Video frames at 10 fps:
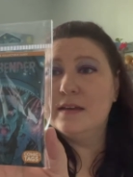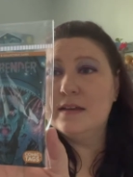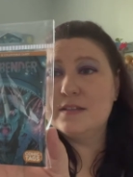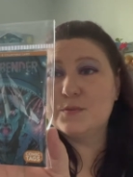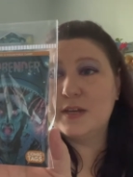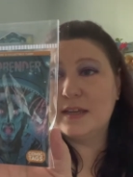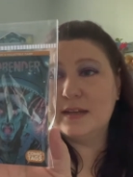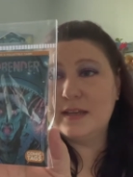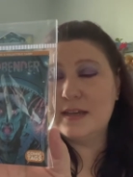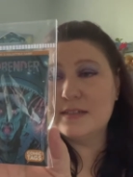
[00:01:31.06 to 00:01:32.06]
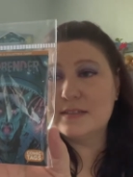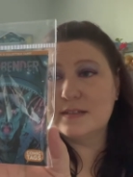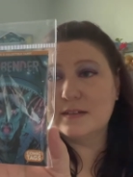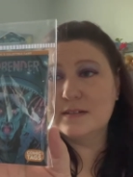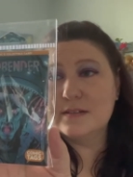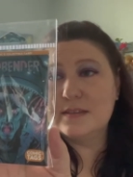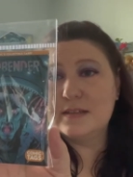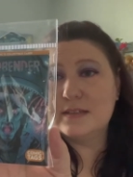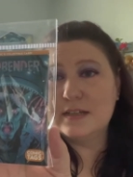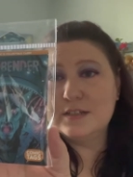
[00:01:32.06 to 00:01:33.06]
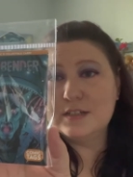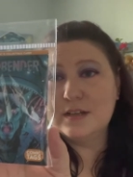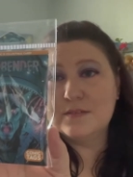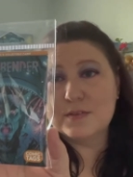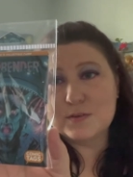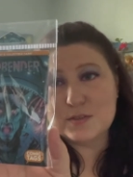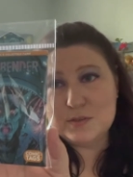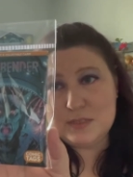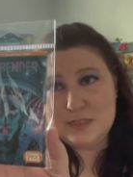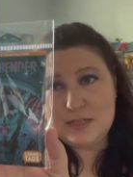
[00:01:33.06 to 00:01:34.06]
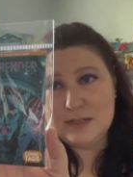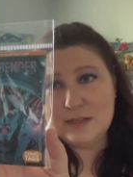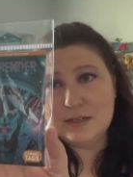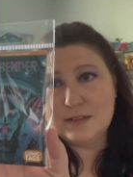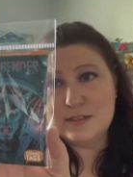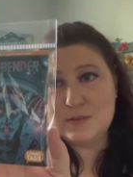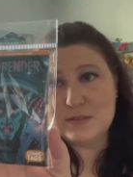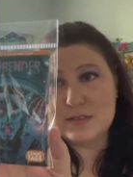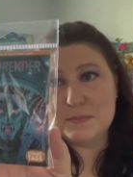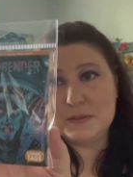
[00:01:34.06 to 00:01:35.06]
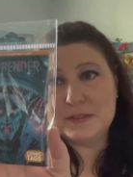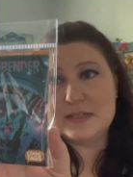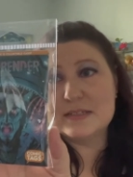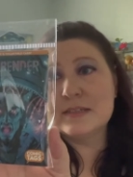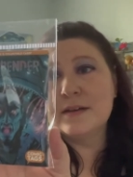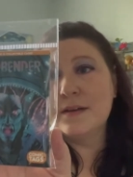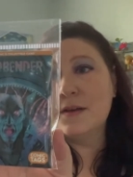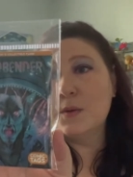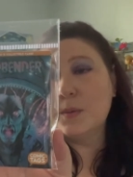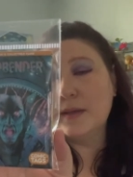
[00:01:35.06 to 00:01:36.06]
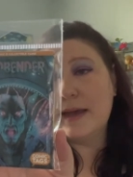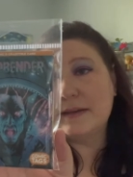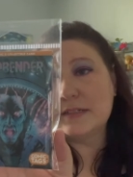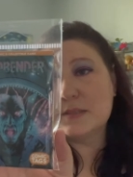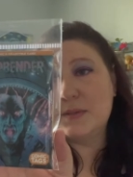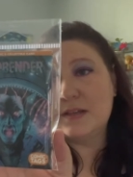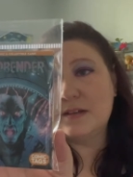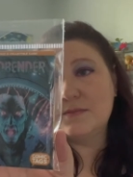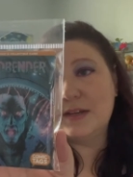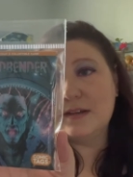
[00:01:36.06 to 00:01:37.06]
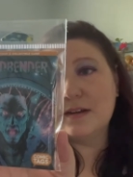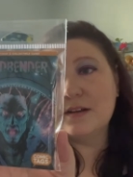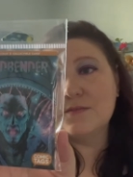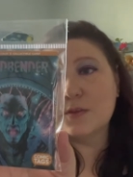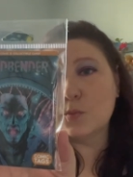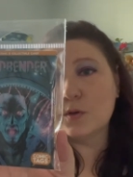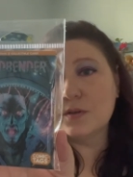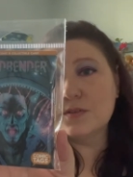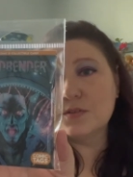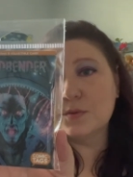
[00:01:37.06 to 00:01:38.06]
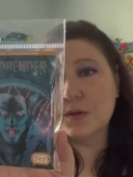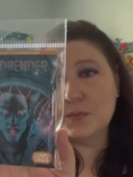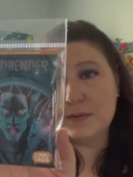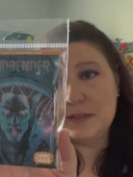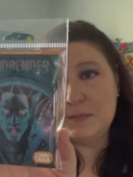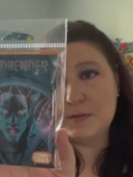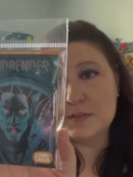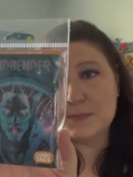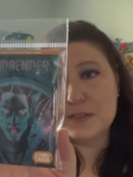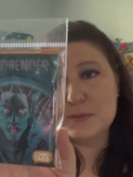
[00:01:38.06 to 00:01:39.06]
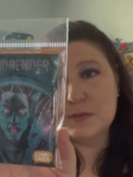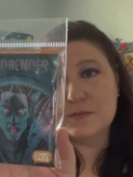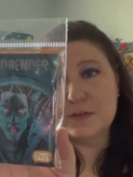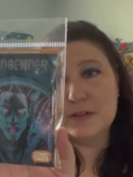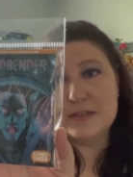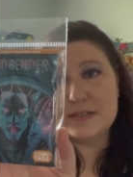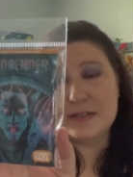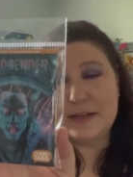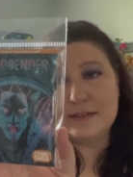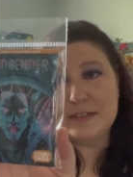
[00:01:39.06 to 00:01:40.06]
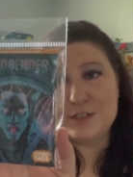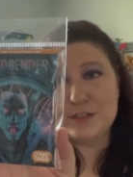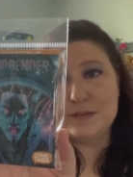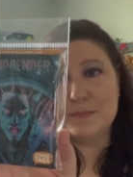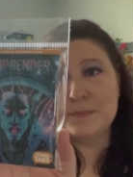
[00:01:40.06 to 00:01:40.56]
His awakening has garnered the attention of those who seek to use his abilities, Will Alex be a vanguard for the world, or will he be responsible for its annihilation?